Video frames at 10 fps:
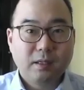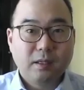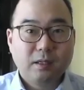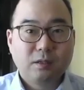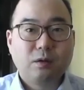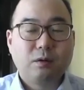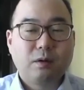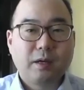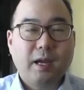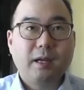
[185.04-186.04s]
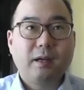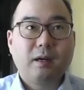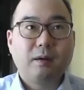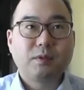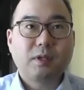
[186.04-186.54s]
So again,
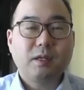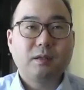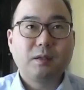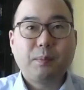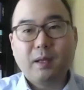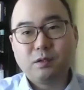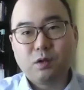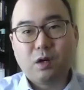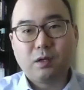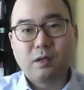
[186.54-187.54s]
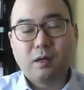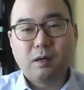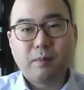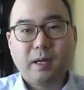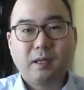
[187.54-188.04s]
it kind of depends on
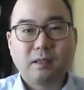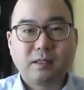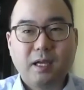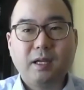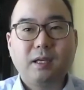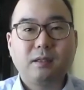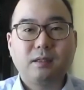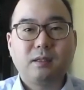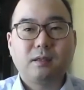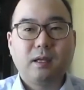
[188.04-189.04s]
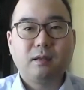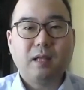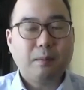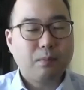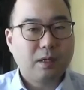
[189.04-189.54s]
medical settings and
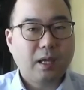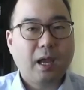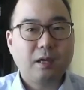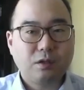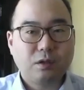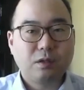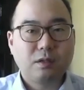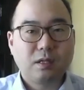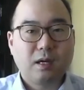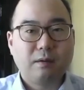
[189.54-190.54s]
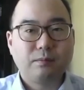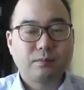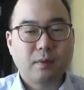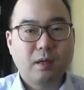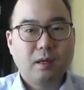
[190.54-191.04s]
applications
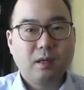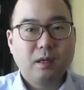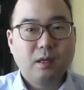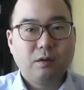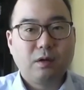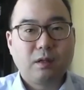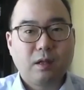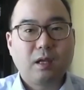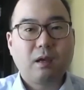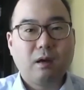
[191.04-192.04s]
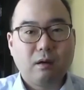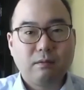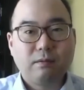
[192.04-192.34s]
you're thinking of.